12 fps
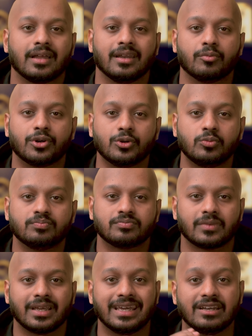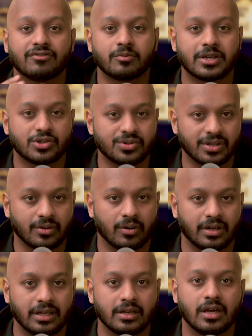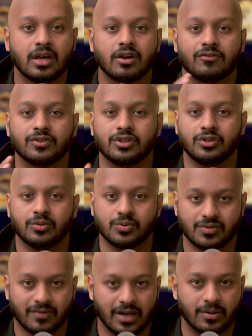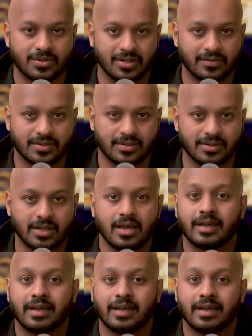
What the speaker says: Number 2, information security for the use of cloud services.